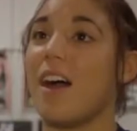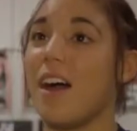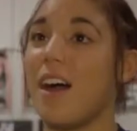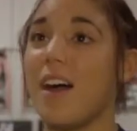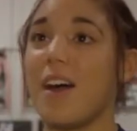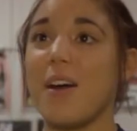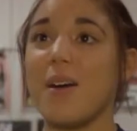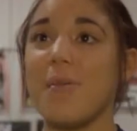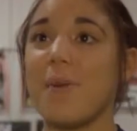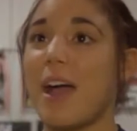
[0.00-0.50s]

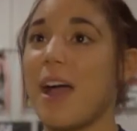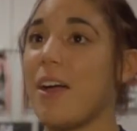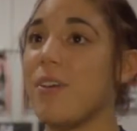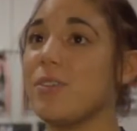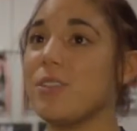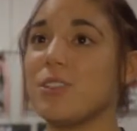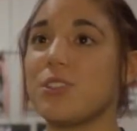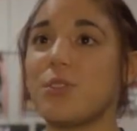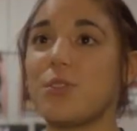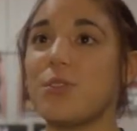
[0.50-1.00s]
Um, I
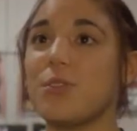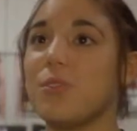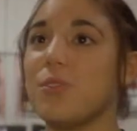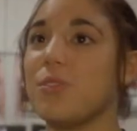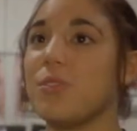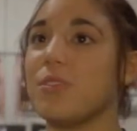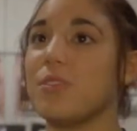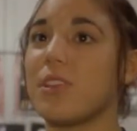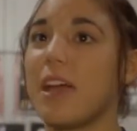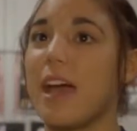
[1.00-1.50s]
was
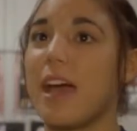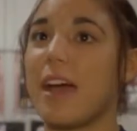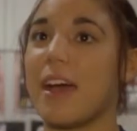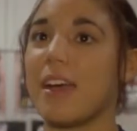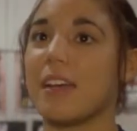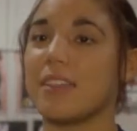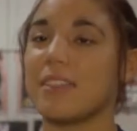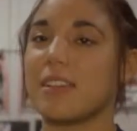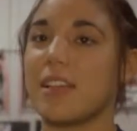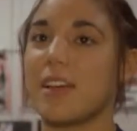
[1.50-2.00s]
told
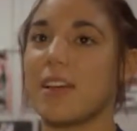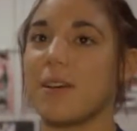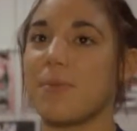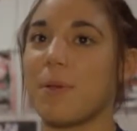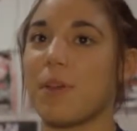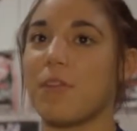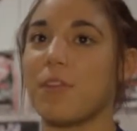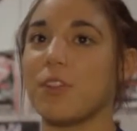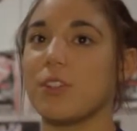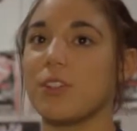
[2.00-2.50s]
as uh,
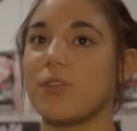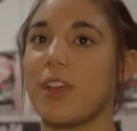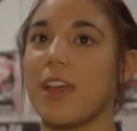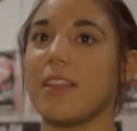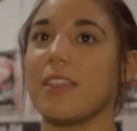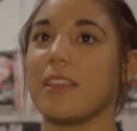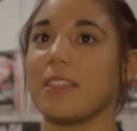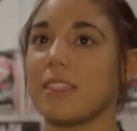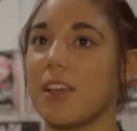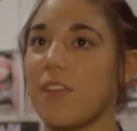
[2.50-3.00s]
my first
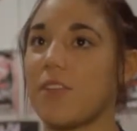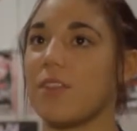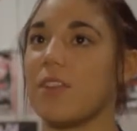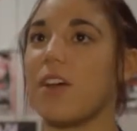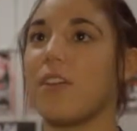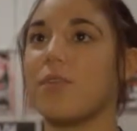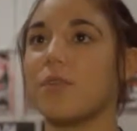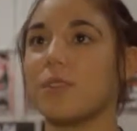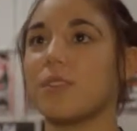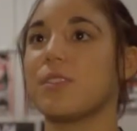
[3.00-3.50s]
fight that
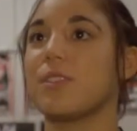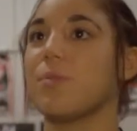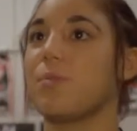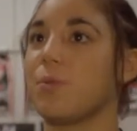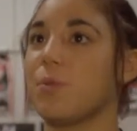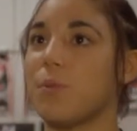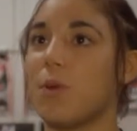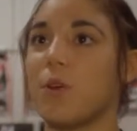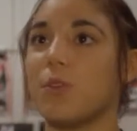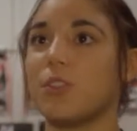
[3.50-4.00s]
Tuff-N-Uff was the
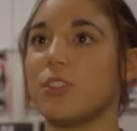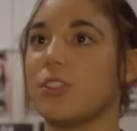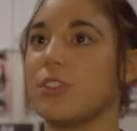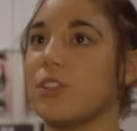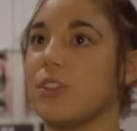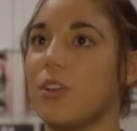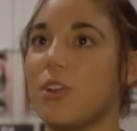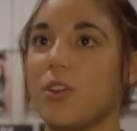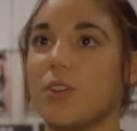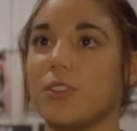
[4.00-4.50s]
promotion
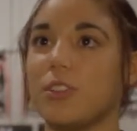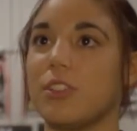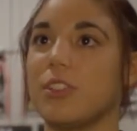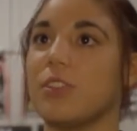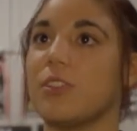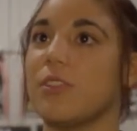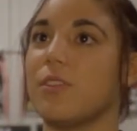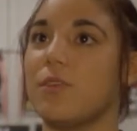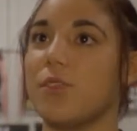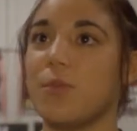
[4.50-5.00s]
to go to
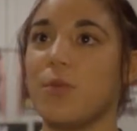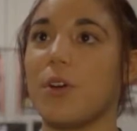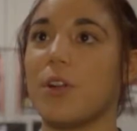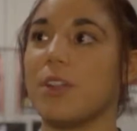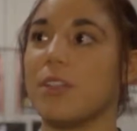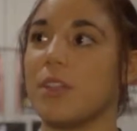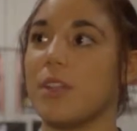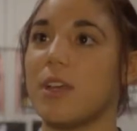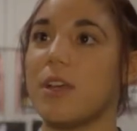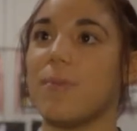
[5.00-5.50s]
if you
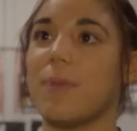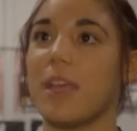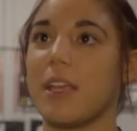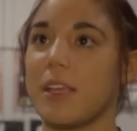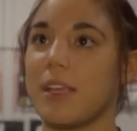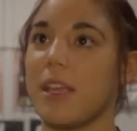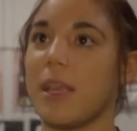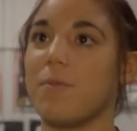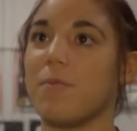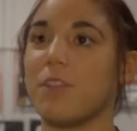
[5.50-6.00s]
wanted to make
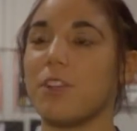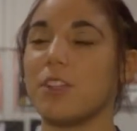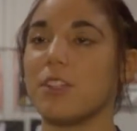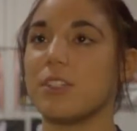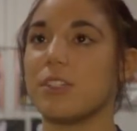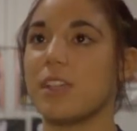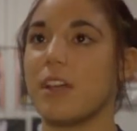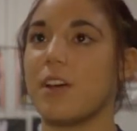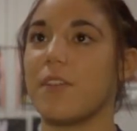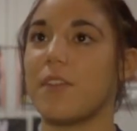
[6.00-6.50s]
a name for
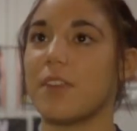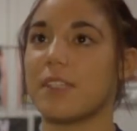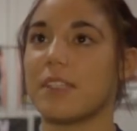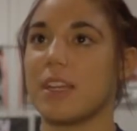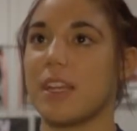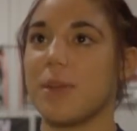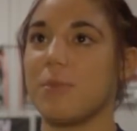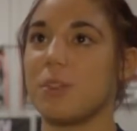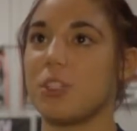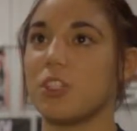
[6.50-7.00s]
yourself as an
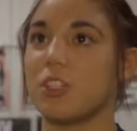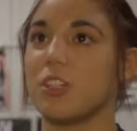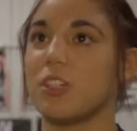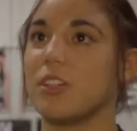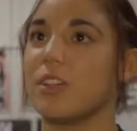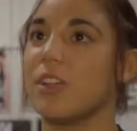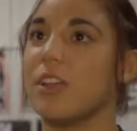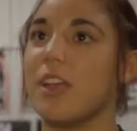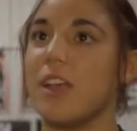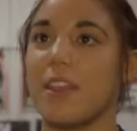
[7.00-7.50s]

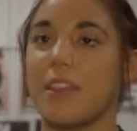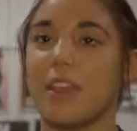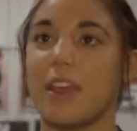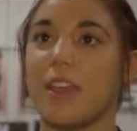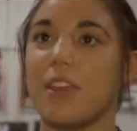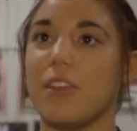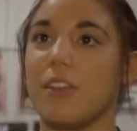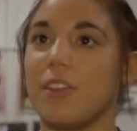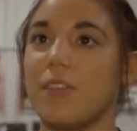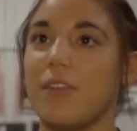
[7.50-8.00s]
amateur
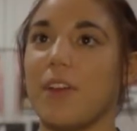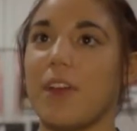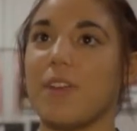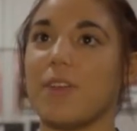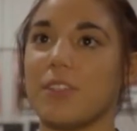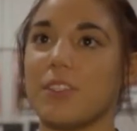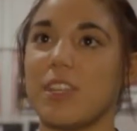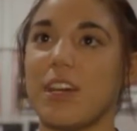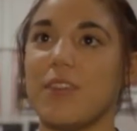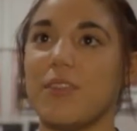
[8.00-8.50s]
that you had to fight
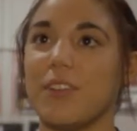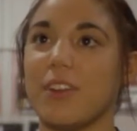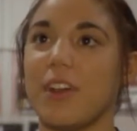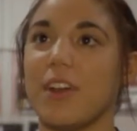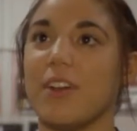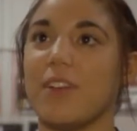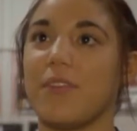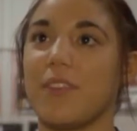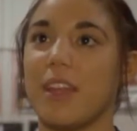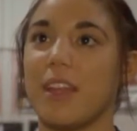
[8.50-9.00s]
for
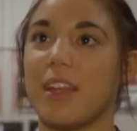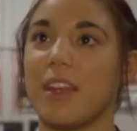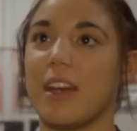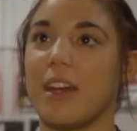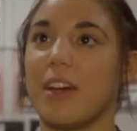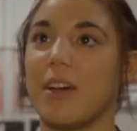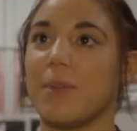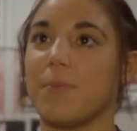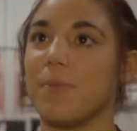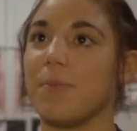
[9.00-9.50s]
Tuff-N-Uff. And
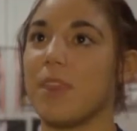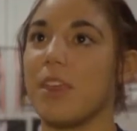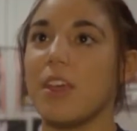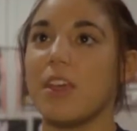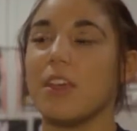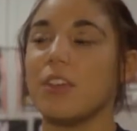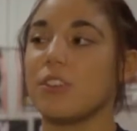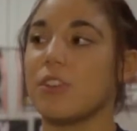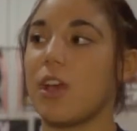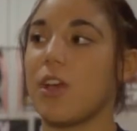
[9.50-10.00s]
um,
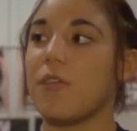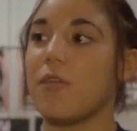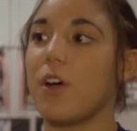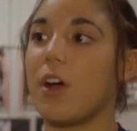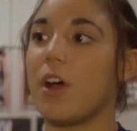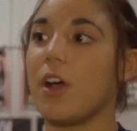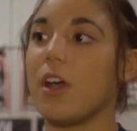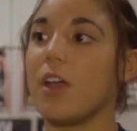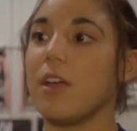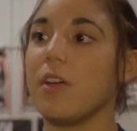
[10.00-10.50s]
so I
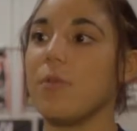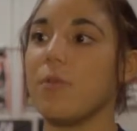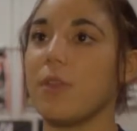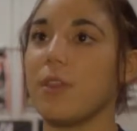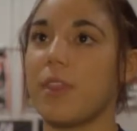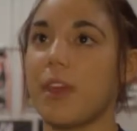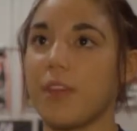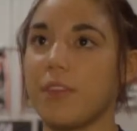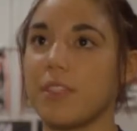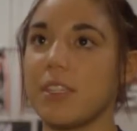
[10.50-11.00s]
fought
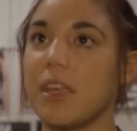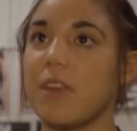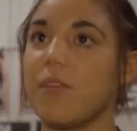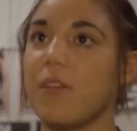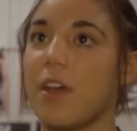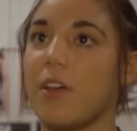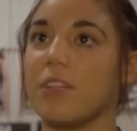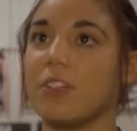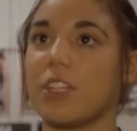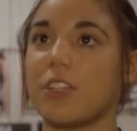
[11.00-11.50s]
with
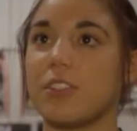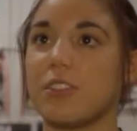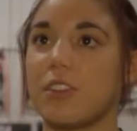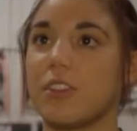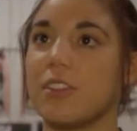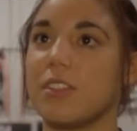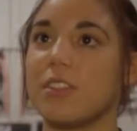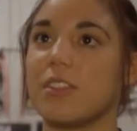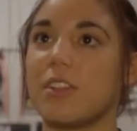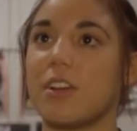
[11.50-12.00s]
FCFF, Chael
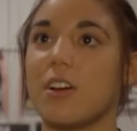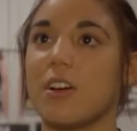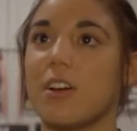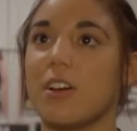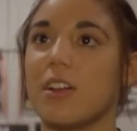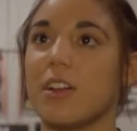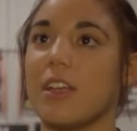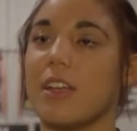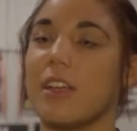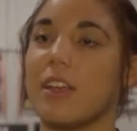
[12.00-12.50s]
Sonnen's
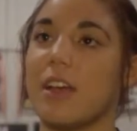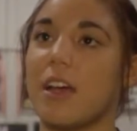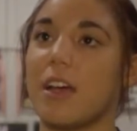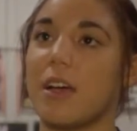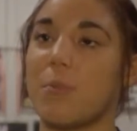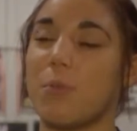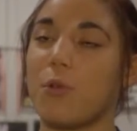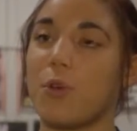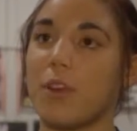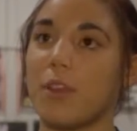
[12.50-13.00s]
card in
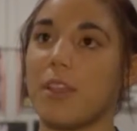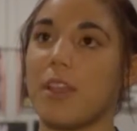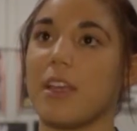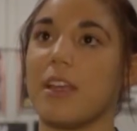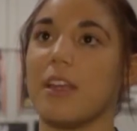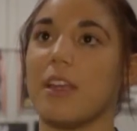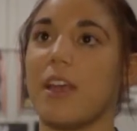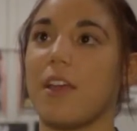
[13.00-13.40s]
uh, Portland.